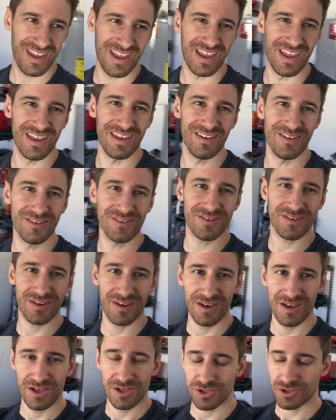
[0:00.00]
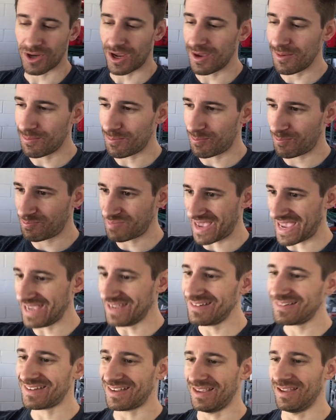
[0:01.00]
is try
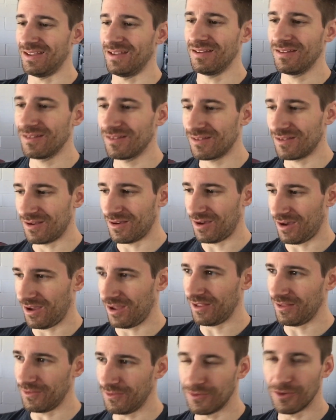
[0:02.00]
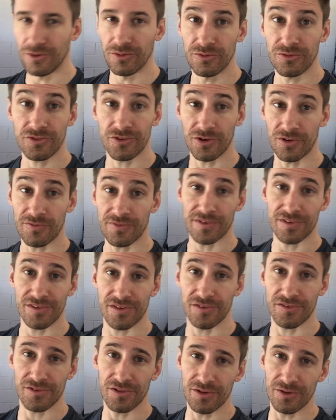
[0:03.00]
painting on those
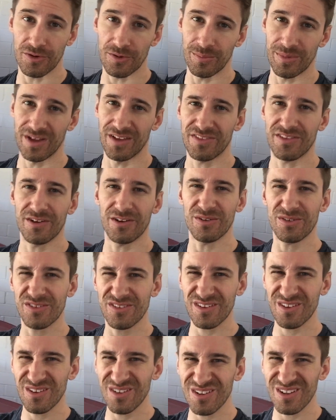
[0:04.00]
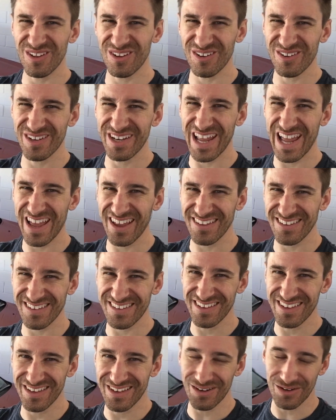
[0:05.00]
surfaces a little bit that are still a little
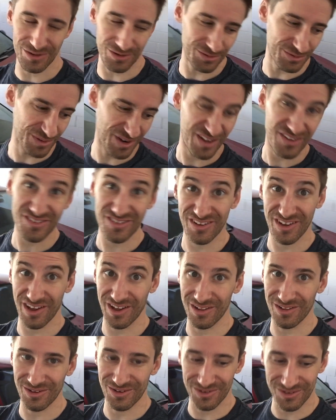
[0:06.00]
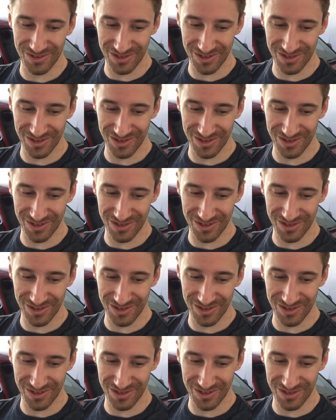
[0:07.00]
nasty or rust colored